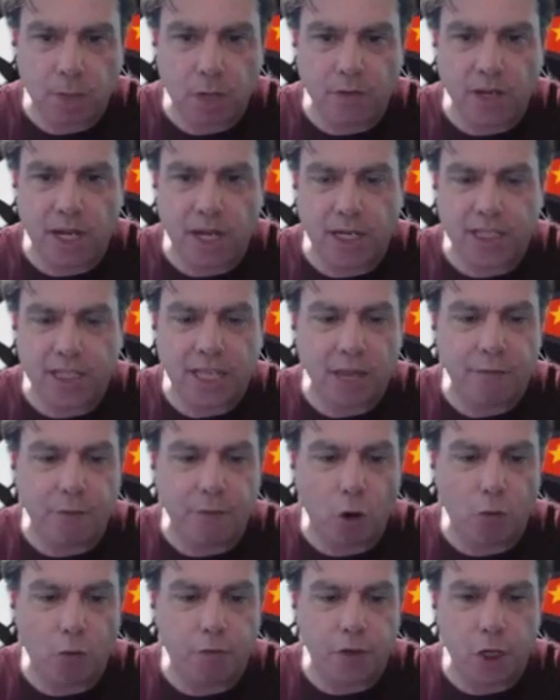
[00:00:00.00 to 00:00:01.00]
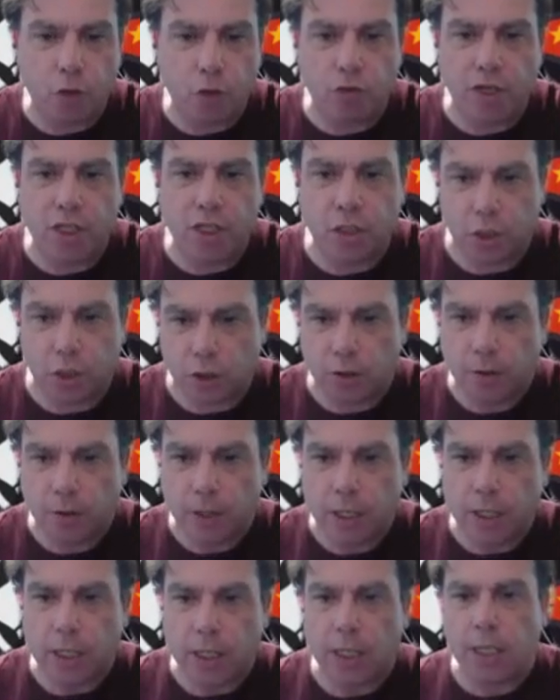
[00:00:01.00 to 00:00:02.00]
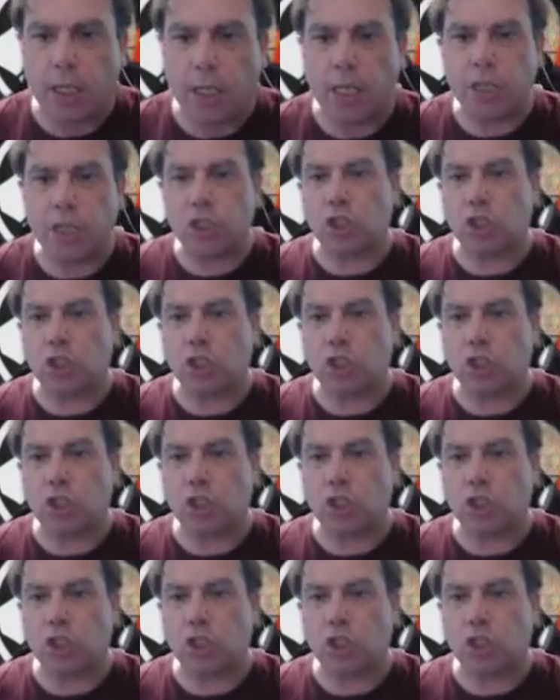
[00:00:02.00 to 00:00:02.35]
over here to get involved for no reason, it's